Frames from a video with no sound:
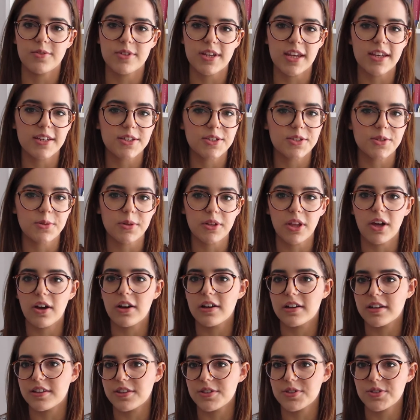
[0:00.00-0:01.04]
of takes you
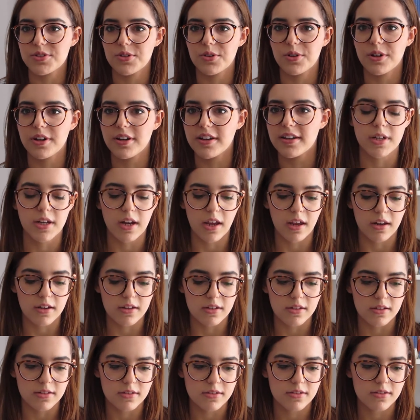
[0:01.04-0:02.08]
along in the story, and
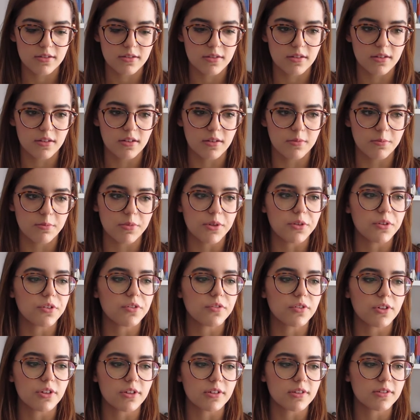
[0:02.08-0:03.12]
it's
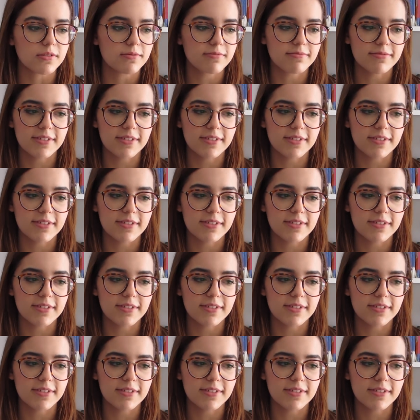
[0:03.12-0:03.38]
beautiful.